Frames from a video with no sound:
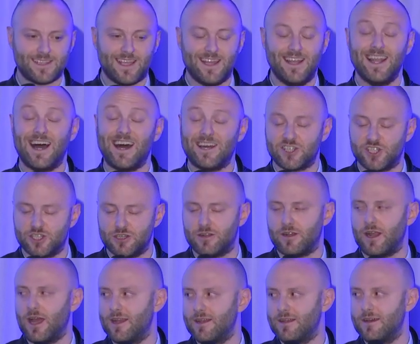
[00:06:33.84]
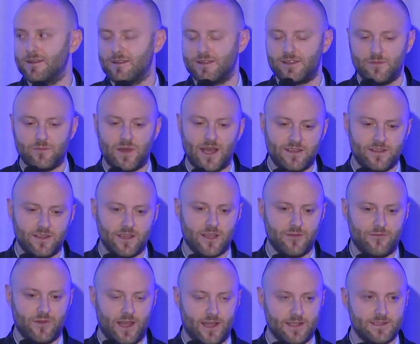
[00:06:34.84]
larger and thematic
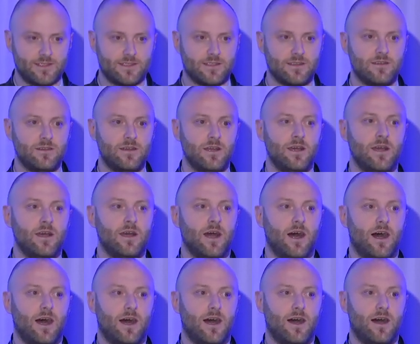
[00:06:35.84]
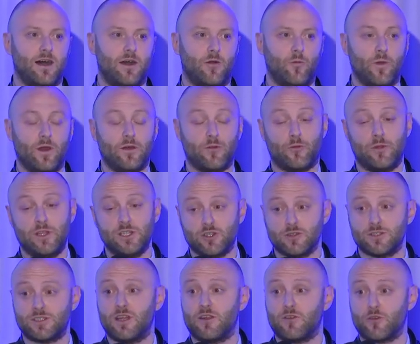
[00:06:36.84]
events where
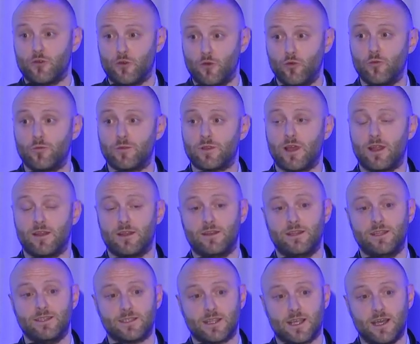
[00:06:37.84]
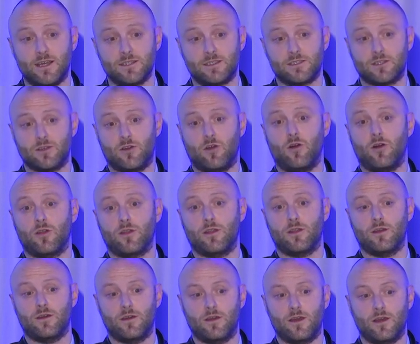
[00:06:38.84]
regions are grouped and discuss
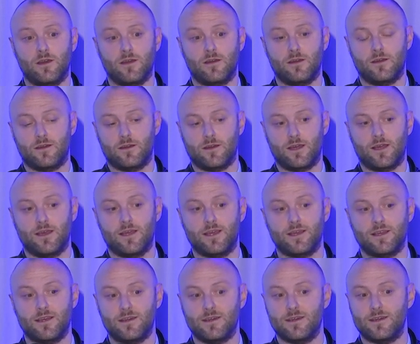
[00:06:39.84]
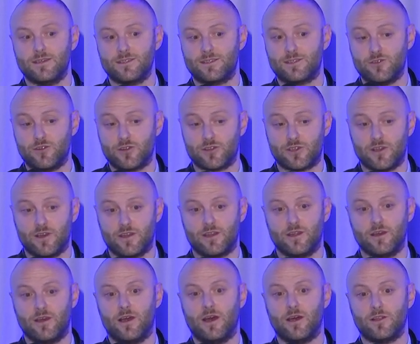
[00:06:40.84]
on a
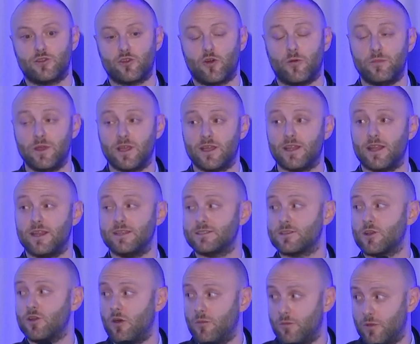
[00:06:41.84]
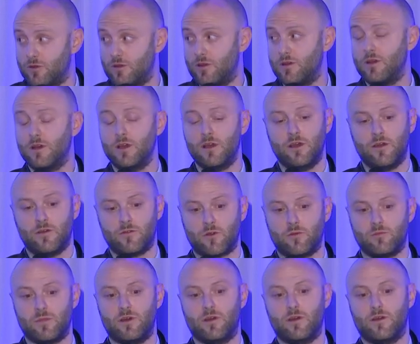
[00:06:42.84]
certain topic that is common
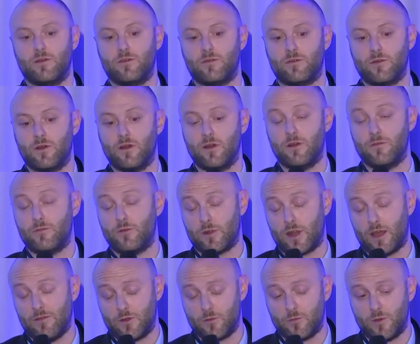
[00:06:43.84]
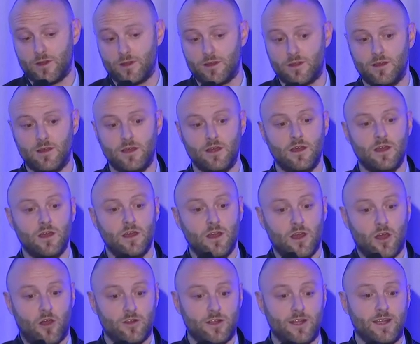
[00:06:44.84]
from for everyone.
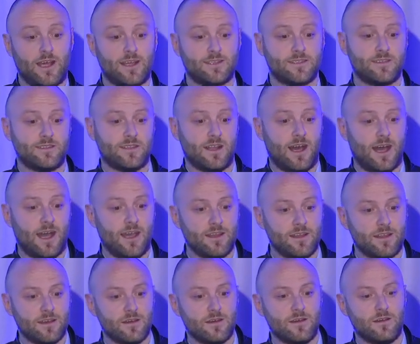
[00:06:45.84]
On the next slide,